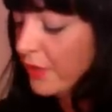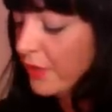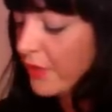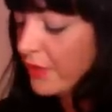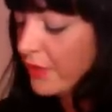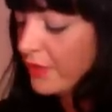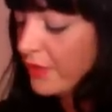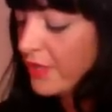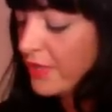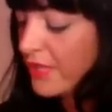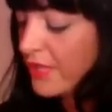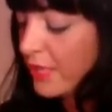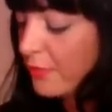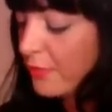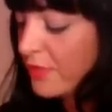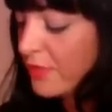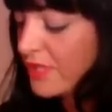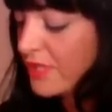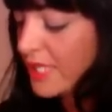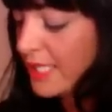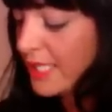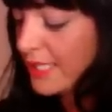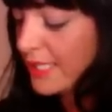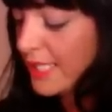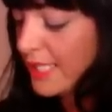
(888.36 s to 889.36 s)
The thing with
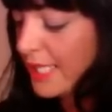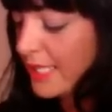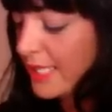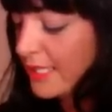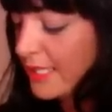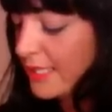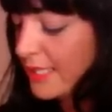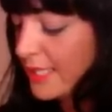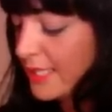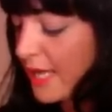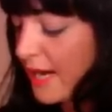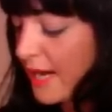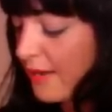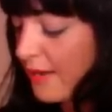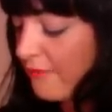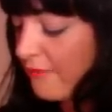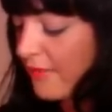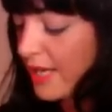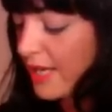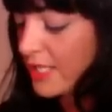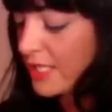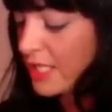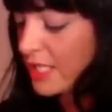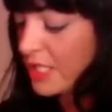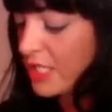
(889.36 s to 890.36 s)
this is I
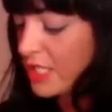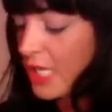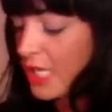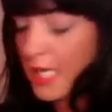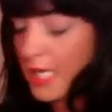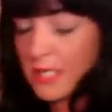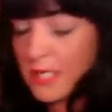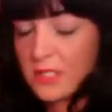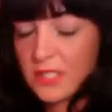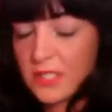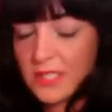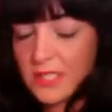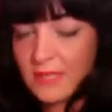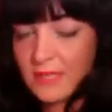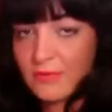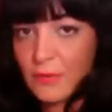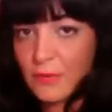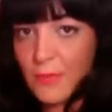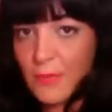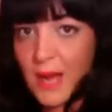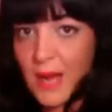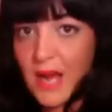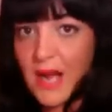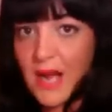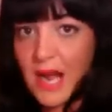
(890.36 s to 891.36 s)
find it changes after
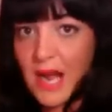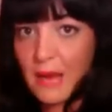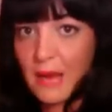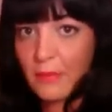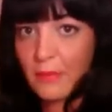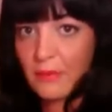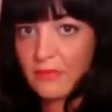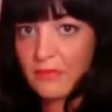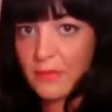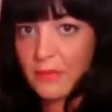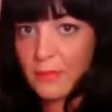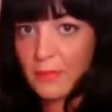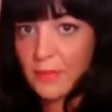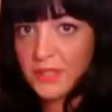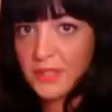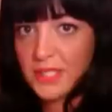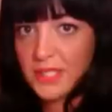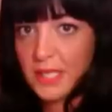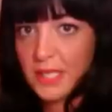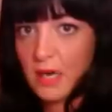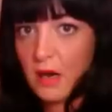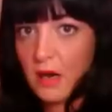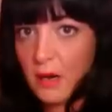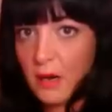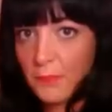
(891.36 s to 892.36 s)
about an hour of you putting
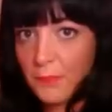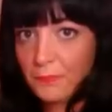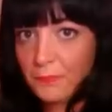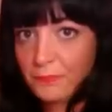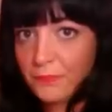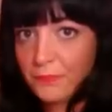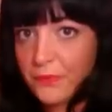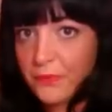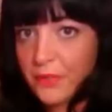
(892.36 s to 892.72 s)
it on.